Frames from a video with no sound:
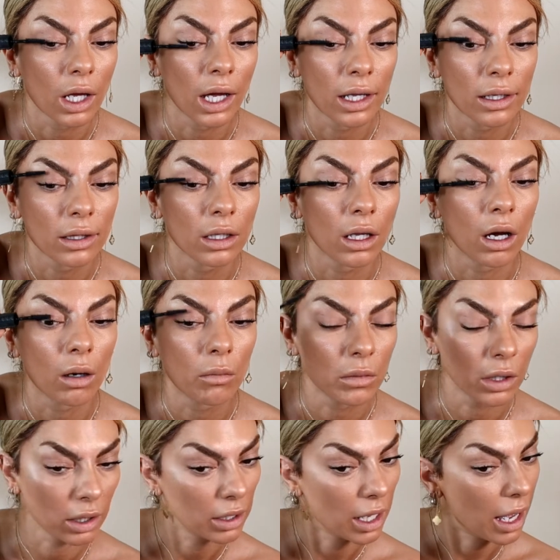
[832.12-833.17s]
And
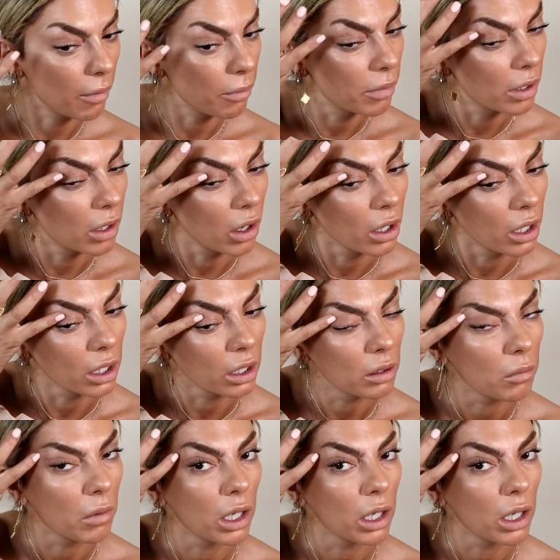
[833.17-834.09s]
I'm not applying